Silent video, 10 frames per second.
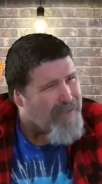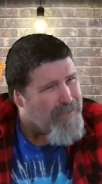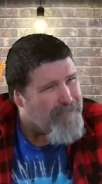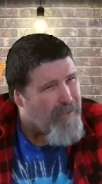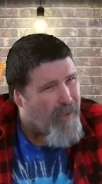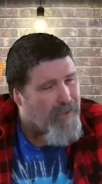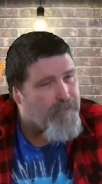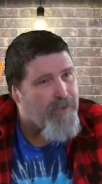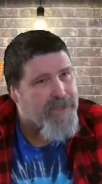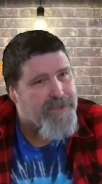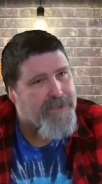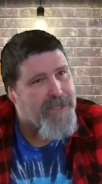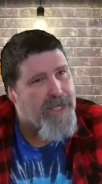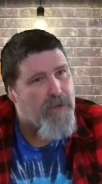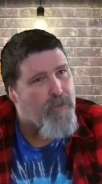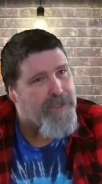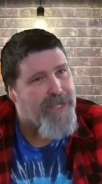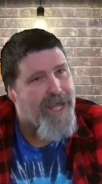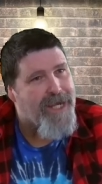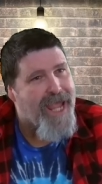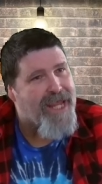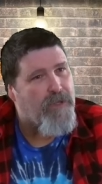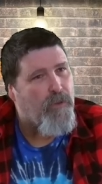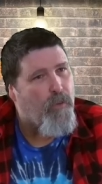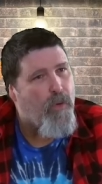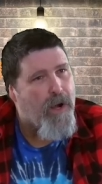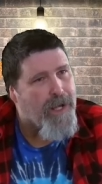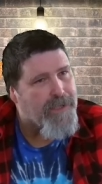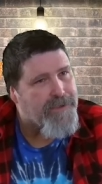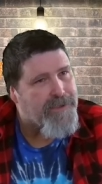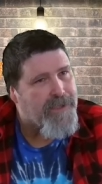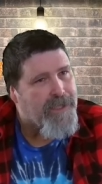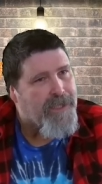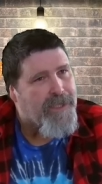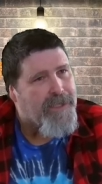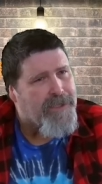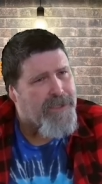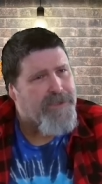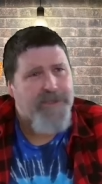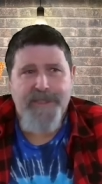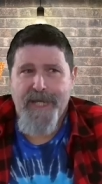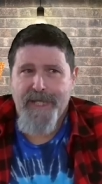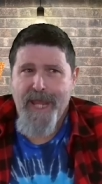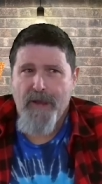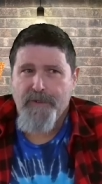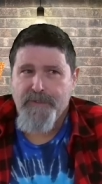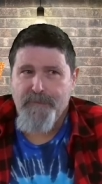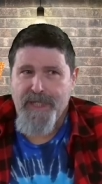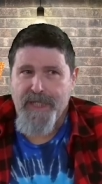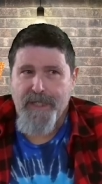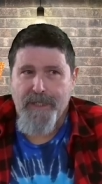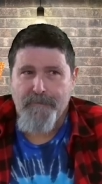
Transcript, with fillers: be hard pressed to tell you what that angle was doesn't stand out as being a